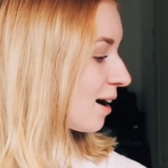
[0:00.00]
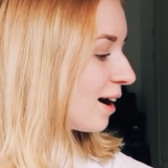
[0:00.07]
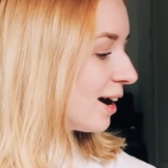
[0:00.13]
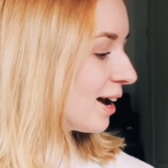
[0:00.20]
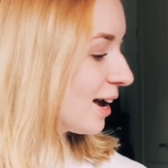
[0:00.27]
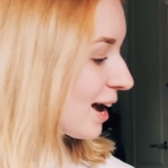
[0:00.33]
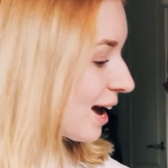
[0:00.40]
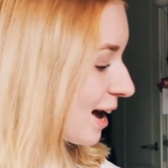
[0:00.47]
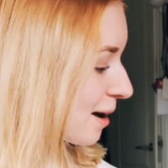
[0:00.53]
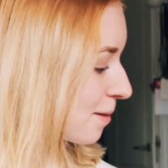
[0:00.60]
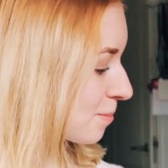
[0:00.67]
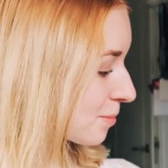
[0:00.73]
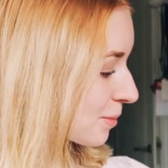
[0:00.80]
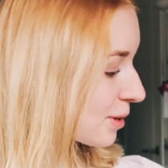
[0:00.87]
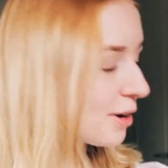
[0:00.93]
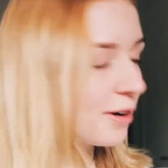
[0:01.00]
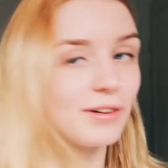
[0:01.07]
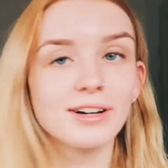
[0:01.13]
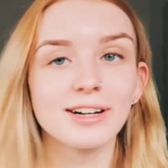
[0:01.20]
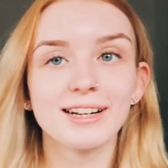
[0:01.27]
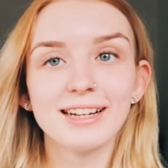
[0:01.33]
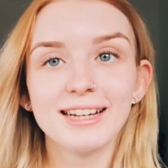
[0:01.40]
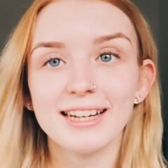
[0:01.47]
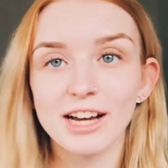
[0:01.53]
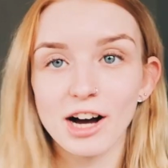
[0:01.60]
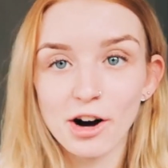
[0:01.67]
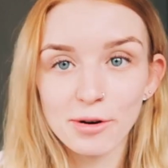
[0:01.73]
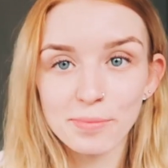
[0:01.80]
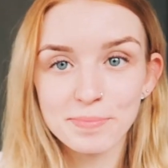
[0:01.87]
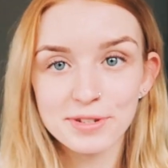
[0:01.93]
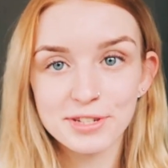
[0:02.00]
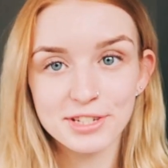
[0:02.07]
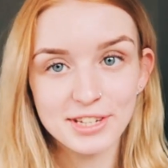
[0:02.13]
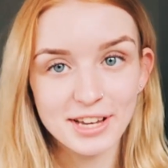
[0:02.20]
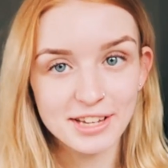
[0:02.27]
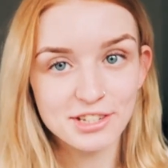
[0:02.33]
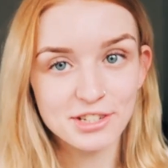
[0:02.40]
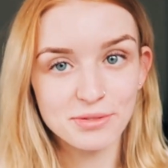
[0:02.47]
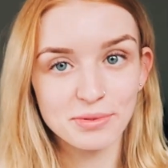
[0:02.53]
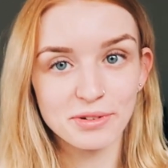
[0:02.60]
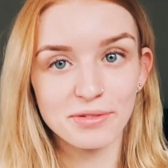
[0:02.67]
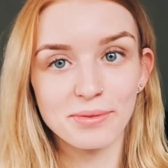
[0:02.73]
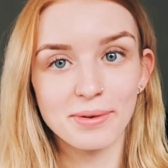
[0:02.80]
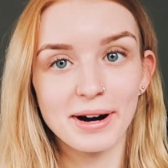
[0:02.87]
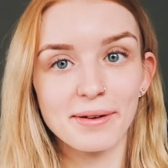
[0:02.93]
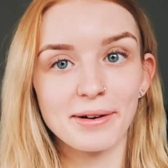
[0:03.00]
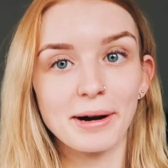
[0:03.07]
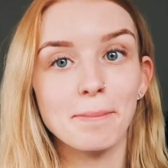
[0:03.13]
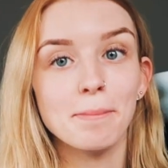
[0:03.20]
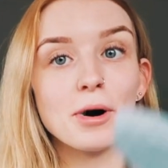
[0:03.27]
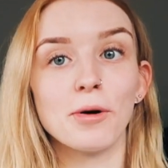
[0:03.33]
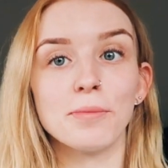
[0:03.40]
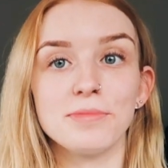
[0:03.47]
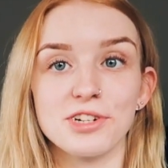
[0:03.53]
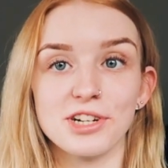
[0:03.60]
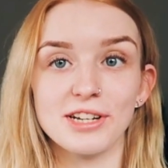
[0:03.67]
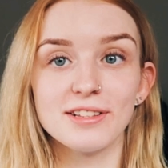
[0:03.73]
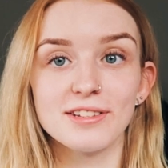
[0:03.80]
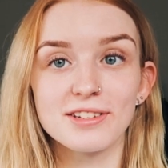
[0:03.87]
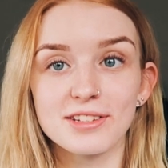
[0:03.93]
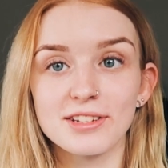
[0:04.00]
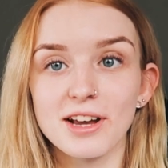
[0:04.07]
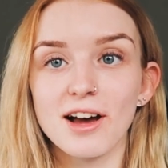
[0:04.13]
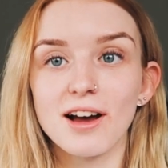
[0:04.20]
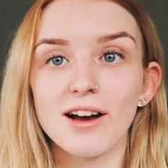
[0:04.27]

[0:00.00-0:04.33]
I am currently obsessed with wearing mom jeans.